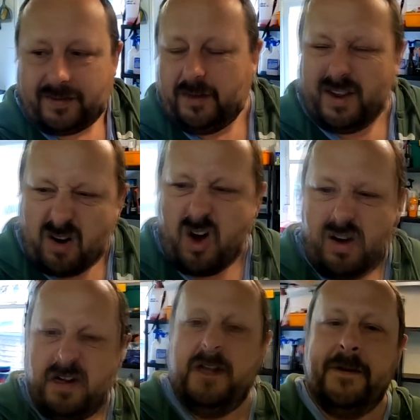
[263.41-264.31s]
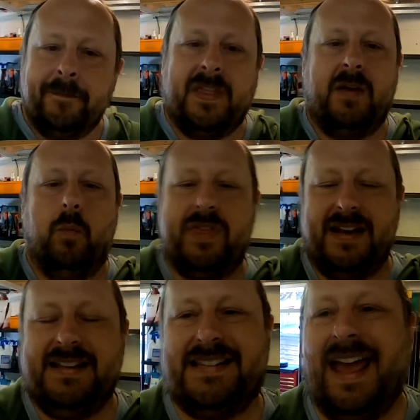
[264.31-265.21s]
So there are, with
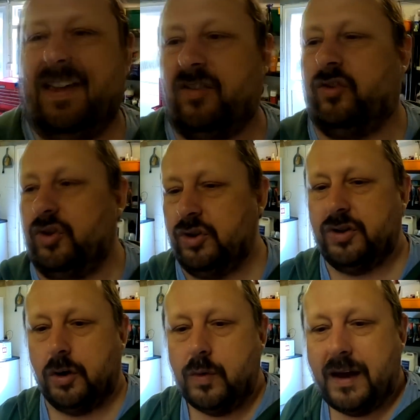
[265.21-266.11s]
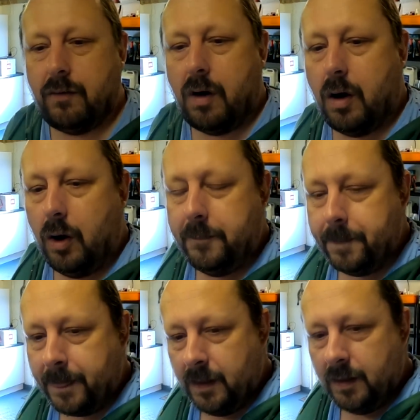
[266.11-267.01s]
any test that you do, there are